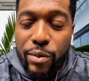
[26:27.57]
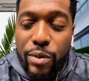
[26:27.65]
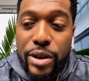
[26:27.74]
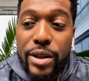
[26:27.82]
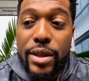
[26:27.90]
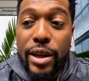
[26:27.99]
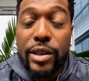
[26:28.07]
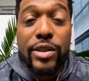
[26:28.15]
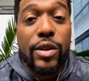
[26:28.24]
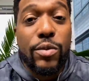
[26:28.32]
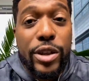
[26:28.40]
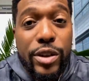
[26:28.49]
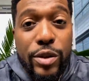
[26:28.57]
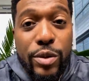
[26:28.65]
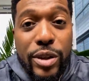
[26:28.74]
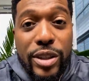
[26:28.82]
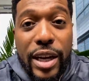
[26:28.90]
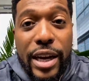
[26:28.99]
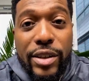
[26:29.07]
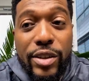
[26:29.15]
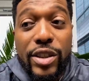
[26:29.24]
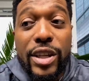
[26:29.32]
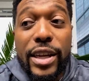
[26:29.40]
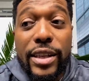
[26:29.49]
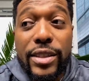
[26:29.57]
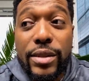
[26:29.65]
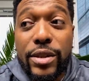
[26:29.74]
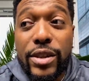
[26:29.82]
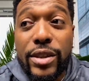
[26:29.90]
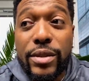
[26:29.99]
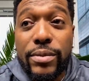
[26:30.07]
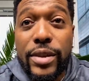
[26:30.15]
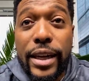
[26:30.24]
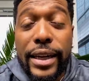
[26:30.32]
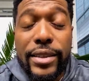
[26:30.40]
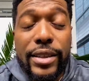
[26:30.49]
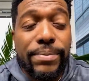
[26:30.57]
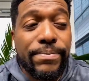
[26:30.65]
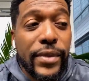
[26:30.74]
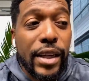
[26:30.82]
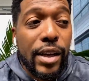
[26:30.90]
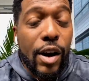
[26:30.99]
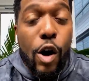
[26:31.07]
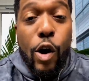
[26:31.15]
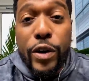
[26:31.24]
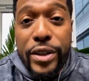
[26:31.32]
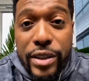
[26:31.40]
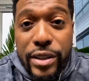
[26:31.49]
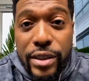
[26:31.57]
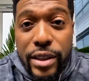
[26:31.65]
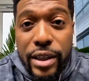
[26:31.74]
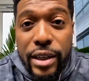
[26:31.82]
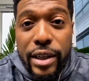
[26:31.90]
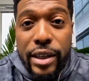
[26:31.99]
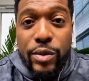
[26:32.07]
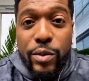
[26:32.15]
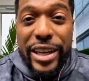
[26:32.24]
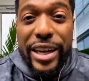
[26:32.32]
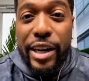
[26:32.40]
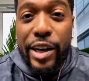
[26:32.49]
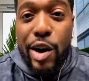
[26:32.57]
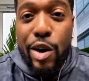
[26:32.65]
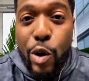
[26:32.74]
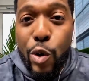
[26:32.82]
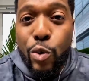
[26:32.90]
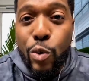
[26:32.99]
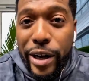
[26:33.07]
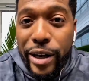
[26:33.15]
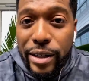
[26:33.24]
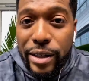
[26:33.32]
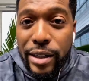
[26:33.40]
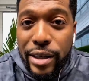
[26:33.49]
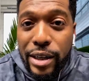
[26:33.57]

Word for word: and one of the things that we do as actors and as just as artists is we get in our own way.